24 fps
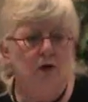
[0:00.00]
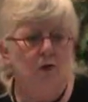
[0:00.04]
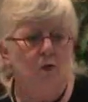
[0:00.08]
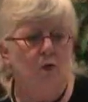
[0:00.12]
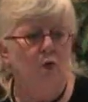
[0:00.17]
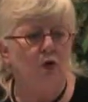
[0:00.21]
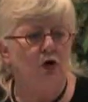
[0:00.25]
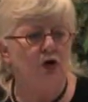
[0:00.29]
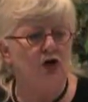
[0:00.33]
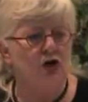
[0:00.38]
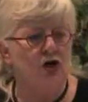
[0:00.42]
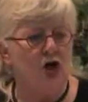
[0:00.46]

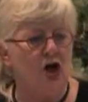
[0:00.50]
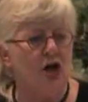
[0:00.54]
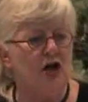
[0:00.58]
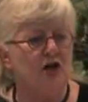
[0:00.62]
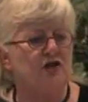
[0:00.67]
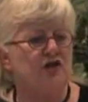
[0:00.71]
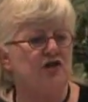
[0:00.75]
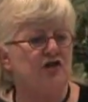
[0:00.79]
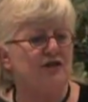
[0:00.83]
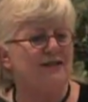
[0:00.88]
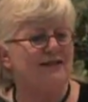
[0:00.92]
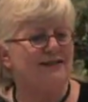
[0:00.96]
we're
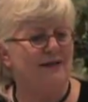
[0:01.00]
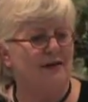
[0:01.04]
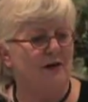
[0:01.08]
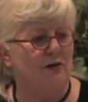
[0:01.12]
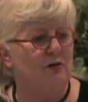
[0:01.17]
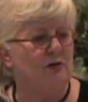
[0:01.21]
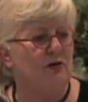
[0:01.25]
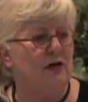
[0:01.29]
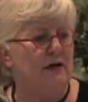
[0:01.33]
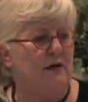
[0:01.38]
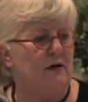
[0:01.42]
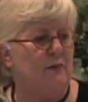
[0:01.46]
not just
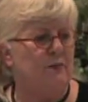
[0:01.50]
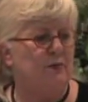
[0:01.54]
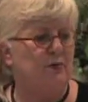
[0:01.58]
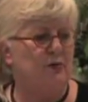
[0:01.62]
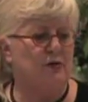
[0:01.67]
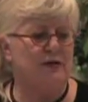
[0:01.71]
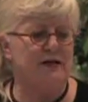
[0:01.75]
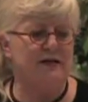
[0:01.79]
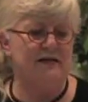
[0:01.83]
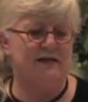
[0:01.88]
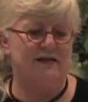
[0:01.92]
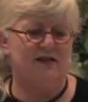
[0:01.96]
airline
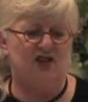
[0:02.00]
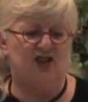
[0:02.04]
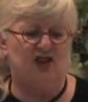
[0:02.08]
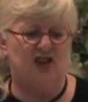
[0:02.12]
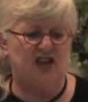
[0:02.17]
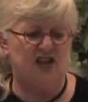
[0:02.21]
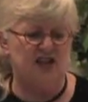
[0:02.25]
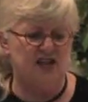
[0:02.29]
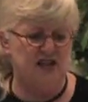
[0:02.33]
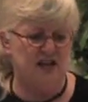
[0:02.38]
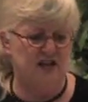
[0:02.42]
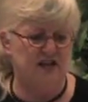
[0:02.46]
employees that are
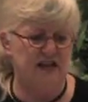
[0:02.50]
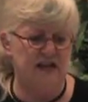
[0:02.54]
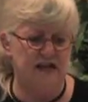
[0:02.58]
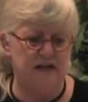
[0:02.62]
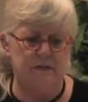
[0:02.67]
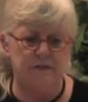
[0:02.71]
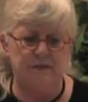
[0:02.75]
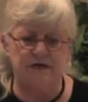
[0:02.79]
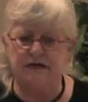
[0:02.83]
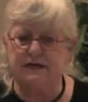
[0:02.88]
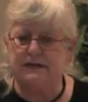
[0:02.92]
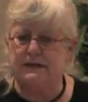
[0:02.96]

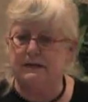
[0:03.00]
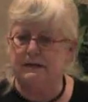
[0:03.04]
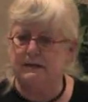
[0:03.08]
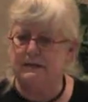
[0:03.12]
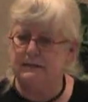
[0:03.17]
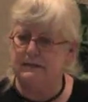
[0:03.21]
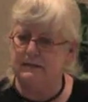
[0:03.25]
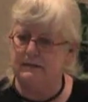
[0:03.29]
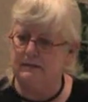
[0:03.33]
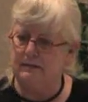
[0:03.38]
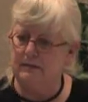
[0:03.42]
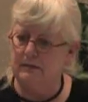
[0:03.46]
conducting business.
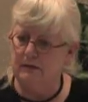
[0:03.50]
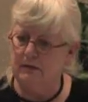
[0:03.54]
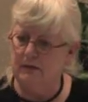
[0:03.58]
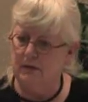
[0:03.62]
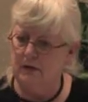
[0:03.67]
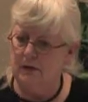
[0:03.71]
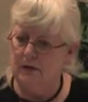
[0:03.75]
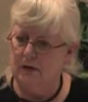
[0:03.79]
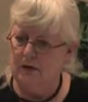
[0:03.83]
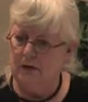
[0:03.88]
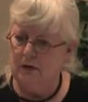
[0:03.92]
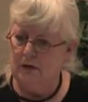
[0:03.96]

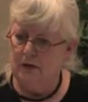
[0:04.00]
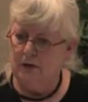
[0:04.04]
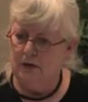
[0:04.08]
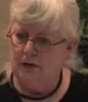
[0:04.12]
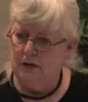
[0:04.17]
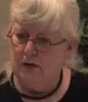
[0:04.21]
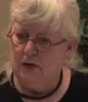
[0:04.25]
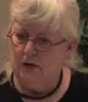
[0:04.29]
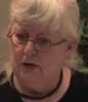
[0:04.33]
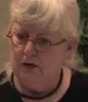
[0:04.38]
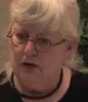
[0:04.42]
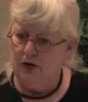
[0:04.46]

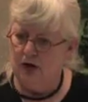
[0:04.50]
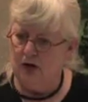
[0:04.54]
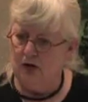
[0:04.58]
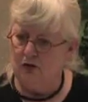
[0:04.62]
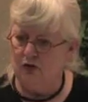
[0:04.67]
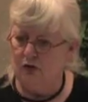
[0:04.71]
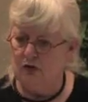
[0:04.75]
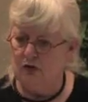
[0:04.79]
Of